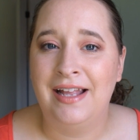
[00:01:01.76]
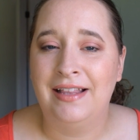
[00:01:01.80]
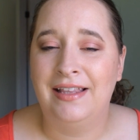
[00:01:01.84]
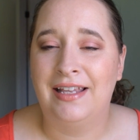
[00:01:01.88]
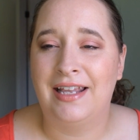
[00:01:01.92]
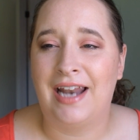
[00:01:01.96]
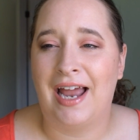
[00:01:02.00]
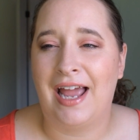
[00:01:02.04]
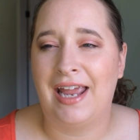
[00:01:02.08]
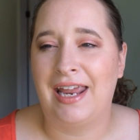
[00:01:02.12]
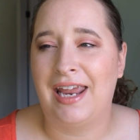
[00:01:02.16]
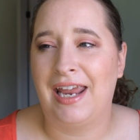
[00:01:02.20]

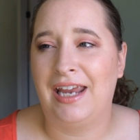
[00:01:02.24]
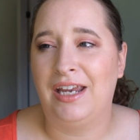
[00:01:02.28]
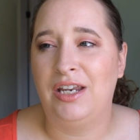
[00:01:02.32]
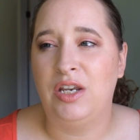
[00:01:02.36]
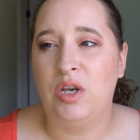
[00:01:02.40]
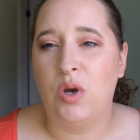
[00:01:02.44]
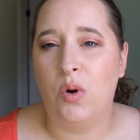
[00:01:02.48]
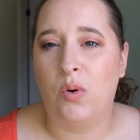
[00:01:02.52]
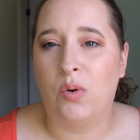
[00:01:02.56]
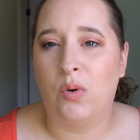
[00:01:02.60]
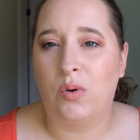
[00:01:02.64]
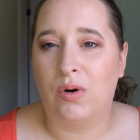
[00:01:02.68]
that I
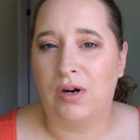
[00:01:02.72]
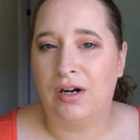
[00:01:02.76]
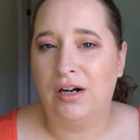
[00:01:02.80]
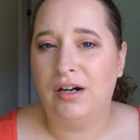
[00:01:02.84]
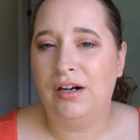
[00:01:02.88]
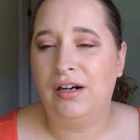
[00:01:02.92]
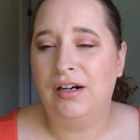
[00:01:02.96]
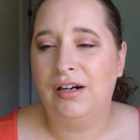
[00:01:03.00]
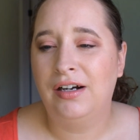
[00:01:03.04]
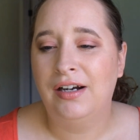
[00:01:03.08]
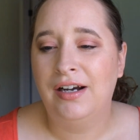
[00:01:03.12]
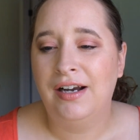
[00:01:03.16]

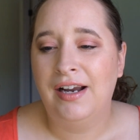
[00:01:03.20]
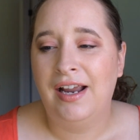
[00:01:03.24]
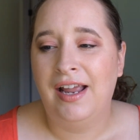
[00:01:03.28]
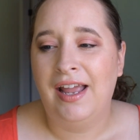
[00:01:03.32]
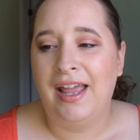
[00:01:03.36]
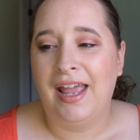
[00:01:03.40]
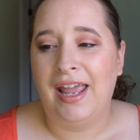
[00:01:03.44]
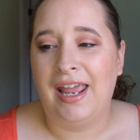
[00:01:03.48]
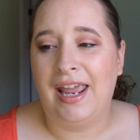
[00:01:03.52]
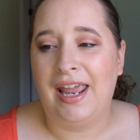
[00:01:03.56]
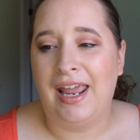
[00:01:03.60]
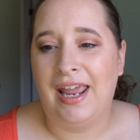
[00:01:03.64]
ignore,
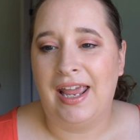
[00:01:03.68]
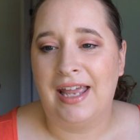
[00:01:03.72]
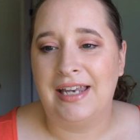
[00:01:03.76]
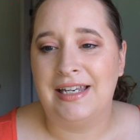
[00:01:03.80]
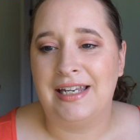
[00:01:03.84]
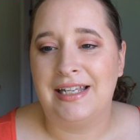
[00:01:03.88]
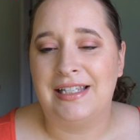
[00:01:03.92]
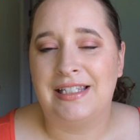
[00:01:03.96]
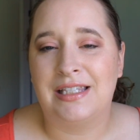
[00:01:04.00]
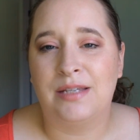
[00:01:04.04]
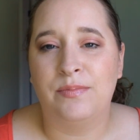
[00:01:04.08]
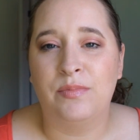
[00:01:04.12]
and
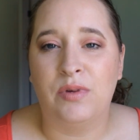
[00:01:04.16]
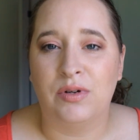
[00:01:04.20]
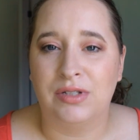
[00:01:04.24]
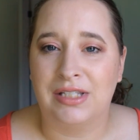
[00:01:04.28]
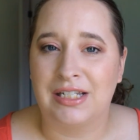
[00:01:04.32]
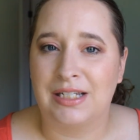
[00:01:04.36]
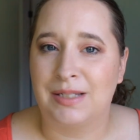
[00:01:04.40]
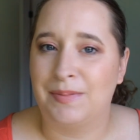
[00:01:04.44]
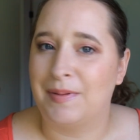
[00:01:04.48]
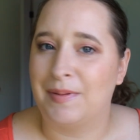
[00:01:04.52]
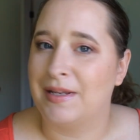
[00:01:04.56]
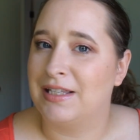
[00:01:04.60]
it's the
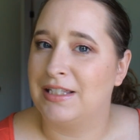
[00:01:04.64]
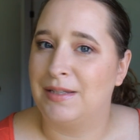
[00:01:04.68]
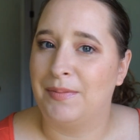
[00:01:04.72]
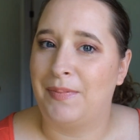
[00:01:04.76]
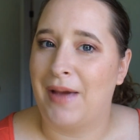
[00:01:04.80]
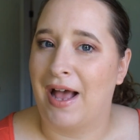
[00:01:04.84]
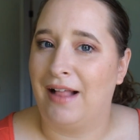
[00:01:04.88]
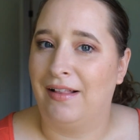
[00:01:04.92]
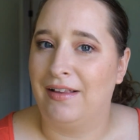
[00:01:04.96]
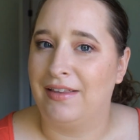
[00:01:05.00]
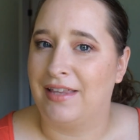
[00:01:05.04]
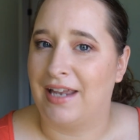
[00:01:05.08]
most expensive
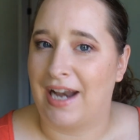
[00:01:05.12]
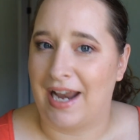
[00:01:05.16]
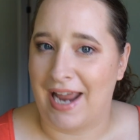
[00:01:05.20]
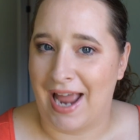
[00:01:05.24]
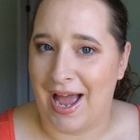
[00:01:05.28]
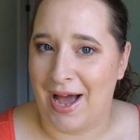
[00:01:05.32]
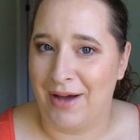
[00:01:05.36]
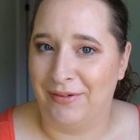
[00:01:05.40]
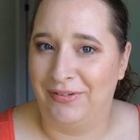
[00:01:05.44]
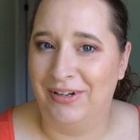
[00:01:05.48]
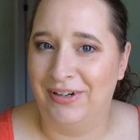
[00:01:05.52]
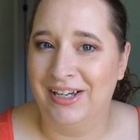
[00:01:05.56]
palette that I
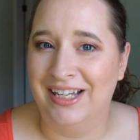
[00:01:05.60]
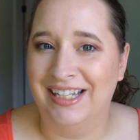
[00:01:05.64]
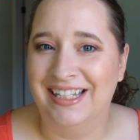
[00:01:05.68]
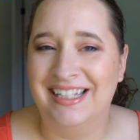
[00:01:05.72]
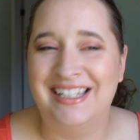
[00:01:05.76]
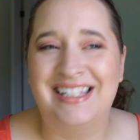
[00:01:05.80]
have.